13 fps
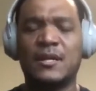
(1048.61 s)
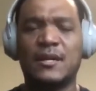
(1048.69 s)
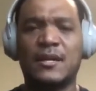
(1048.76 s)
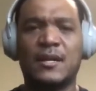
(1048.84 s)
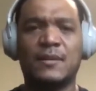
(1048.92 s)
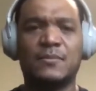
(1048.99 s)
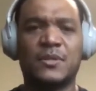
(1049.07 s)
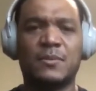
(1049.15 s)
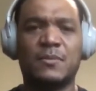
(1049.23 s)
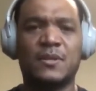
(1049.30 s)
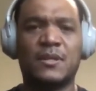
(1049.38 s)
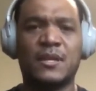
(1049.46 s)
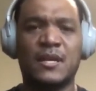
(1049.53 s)

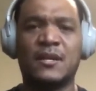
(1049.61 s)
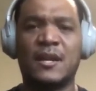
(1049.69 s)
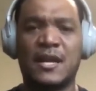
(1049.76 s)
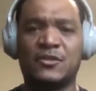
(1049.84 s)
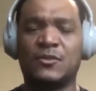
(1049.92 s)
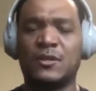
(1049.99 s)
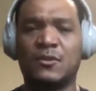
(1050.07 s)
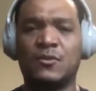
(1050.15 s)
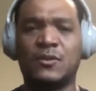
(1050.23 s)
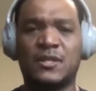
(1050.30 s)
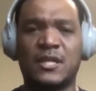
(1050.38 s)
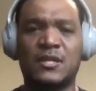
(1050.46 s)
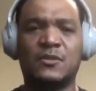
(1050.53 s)
the international and
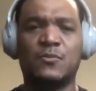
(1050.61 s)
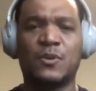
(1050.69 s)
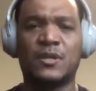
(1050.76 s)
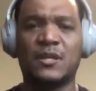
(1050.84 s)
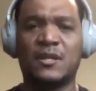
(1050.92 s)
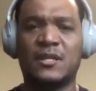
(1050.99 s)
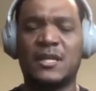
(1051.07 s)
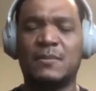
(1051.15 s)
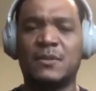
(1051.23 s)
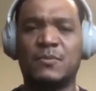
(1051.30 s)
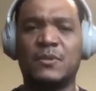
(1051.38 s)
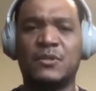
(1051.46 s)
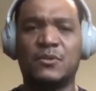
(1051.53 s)
localization work that the team
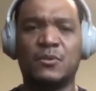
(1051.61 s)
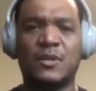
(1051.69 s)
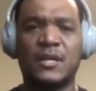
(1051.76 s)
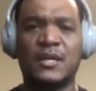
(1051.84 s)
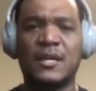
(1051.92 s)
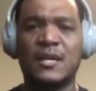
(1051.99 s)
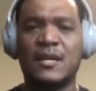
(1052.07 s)
has been doing,